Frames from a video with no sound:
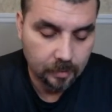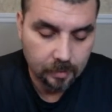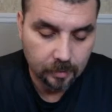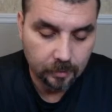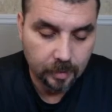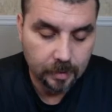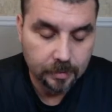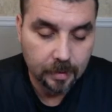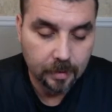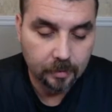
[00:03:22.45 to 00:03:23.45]
I
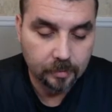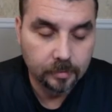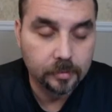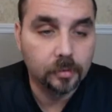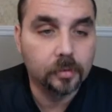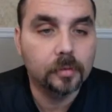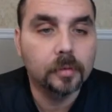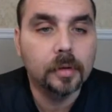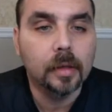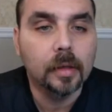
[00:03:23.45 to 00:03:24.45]
crashed out. So
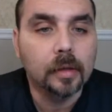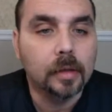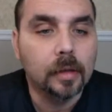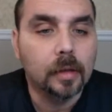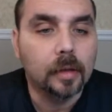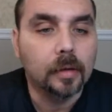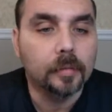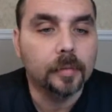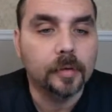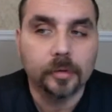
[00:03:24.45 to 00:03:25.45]
I
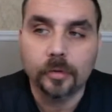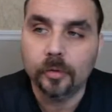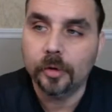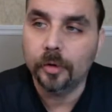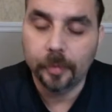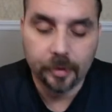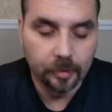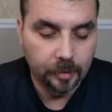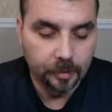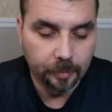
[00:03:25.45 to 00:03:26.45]
was gonna do it a little bit
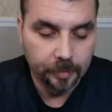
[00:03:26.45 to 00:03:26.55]
earlier,